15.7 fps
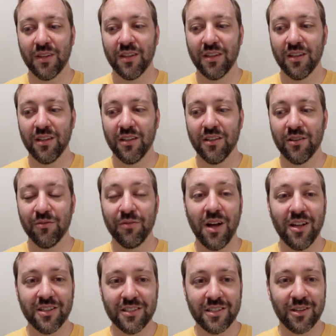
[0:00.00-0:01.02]
the
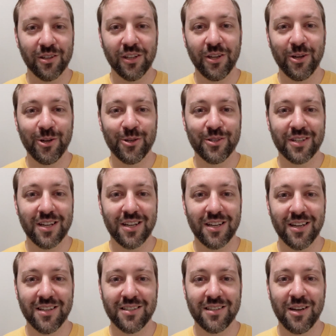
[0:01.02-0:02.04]
volunteer leaders
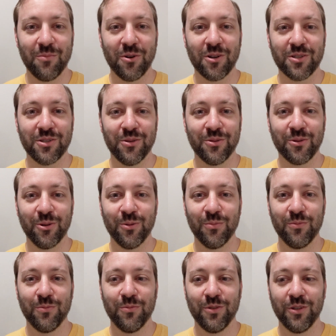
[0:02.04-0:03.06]
at St. Mark's Youth Group
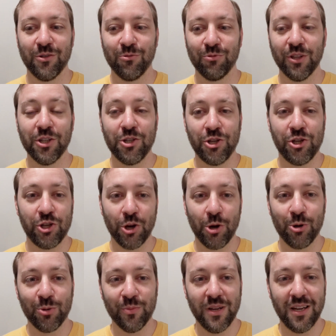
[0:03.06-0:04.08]
really
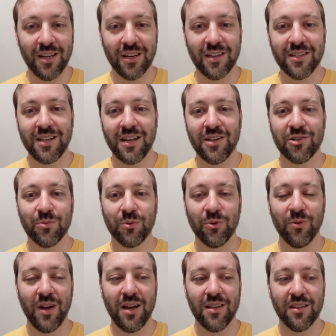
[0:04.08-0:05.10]
showed me in a
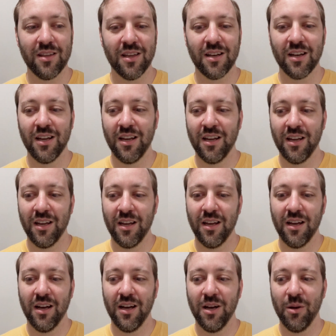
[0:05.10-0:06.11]
tangible way that
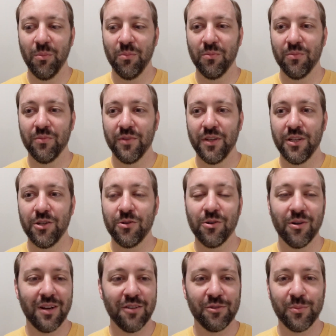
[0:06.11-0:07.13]
that you
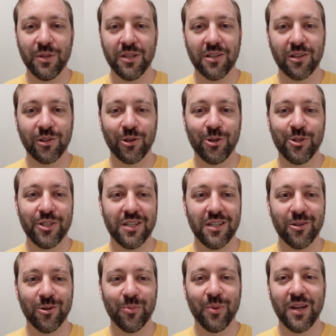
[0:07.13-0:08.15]
don't have to be
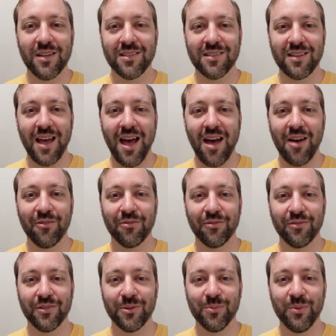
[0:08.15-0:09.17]
clergy or paid
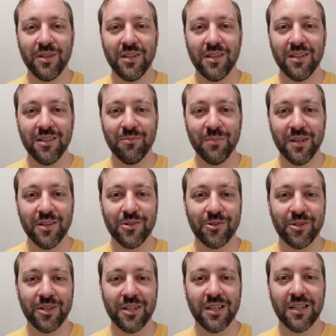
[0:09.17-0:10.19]
staff to be in
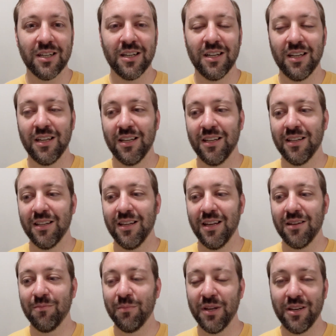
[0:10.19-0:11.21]
ministry.
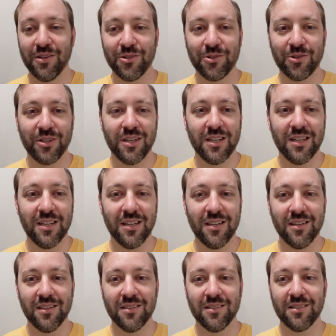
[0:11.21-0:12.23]
That ministry
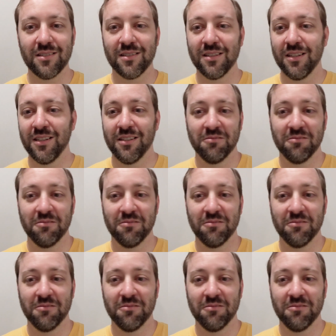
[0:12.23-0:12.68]
is